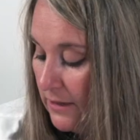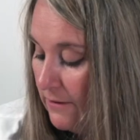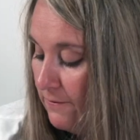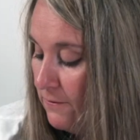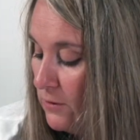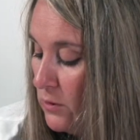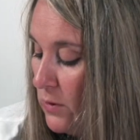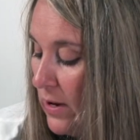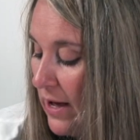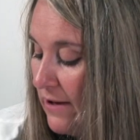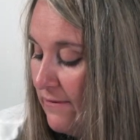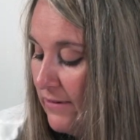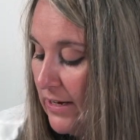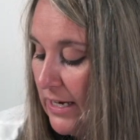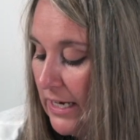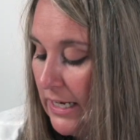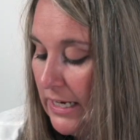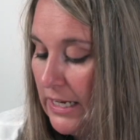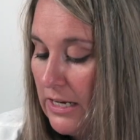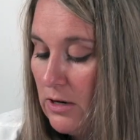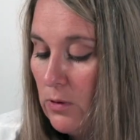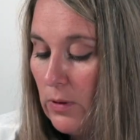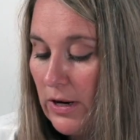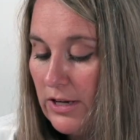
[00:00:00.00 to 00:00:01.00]
you have any
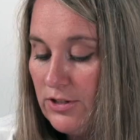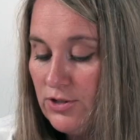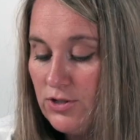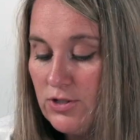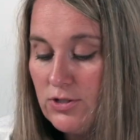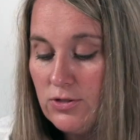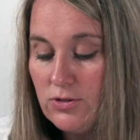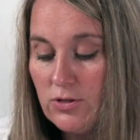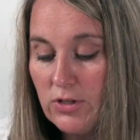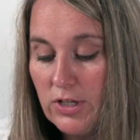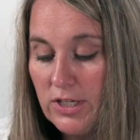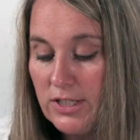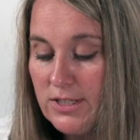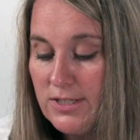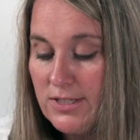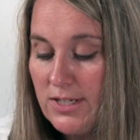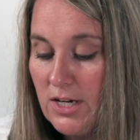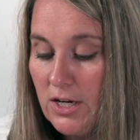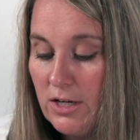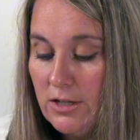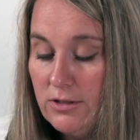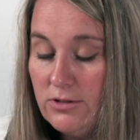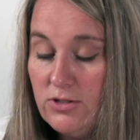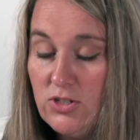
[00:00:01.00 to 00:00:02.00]
questions or
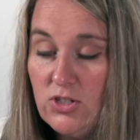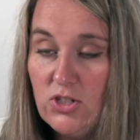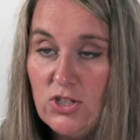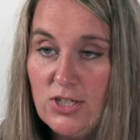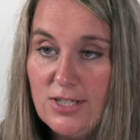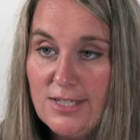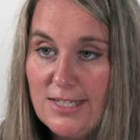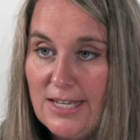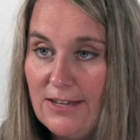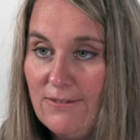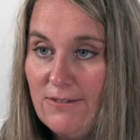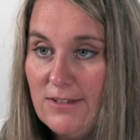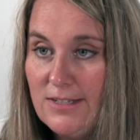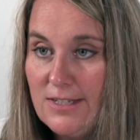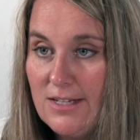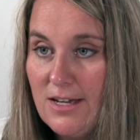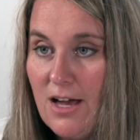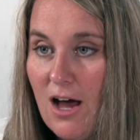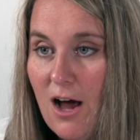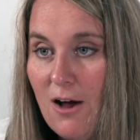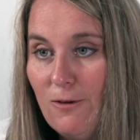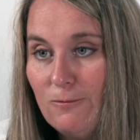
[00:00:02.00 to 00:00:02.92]
concerns, just give us a call.